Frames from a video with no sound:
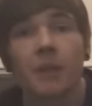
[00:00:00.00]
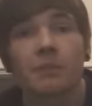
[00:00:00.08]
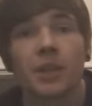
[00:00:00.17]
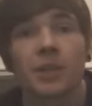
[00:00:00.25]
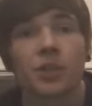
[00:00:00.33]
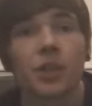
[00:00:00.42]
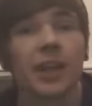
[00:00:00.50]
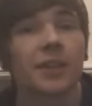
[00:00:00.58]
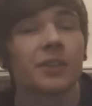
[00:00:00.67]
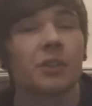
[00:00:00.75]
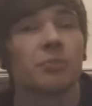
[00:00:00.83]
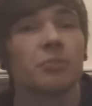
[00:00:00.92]
Make sure you get
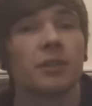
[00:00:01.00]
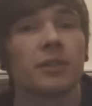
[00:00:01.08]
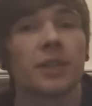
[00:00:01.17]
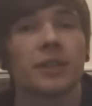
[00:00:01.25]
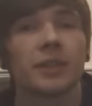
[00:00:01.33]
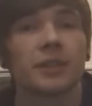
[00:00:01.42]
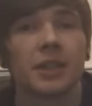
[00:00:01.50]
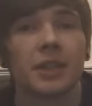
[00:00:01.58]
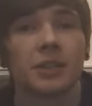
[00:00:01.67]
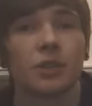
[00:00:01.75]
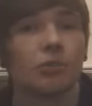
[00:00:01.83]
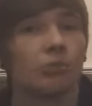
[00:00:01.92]
to your pre-releases near you